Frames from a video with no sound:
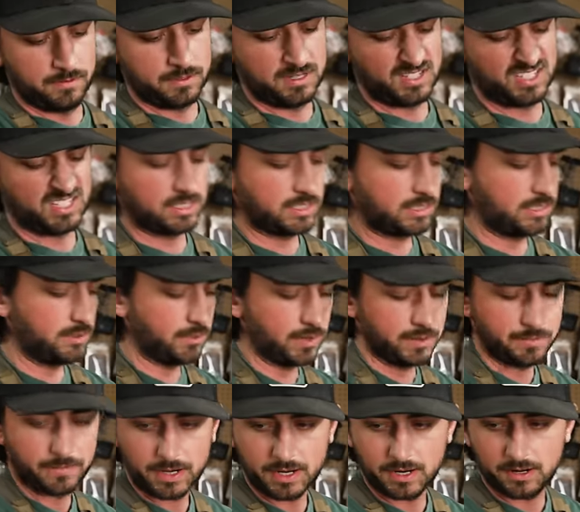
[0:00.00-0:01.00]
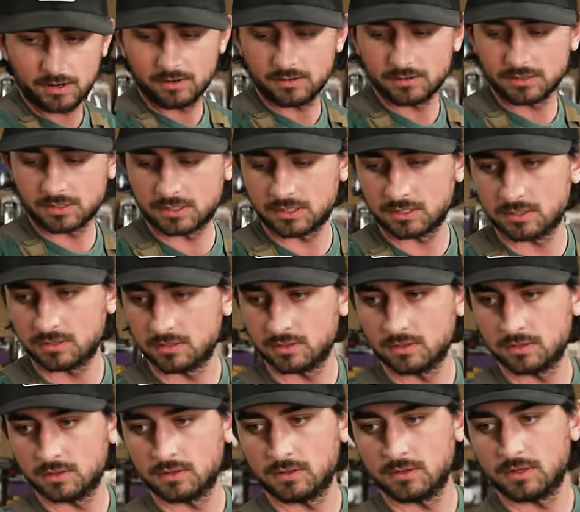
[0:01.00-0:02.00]
£61.
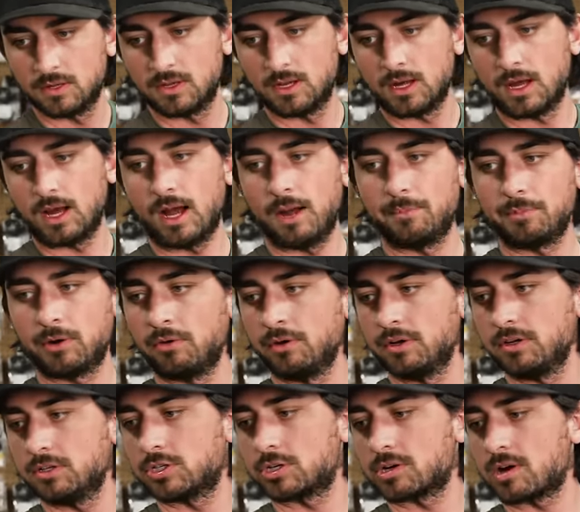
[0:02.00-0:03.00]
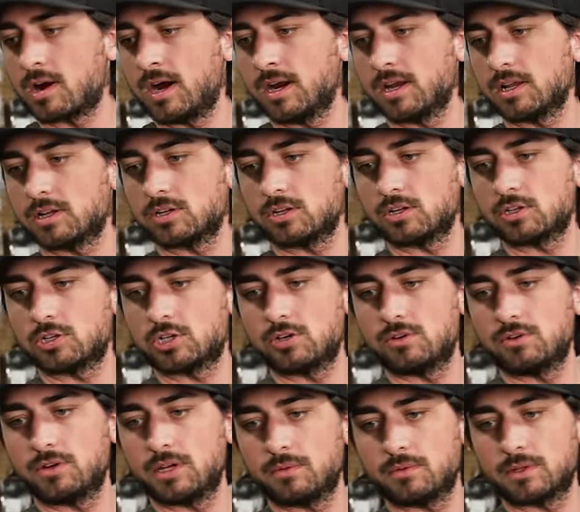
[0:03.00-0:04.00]
I'm going to try to
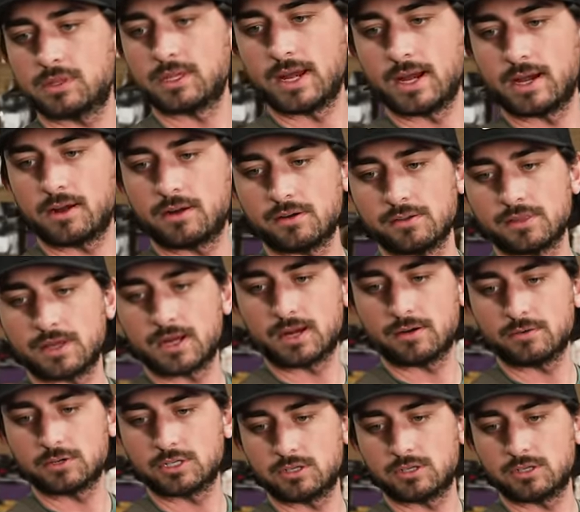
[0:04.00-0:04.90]
shoot it with the arrow that I was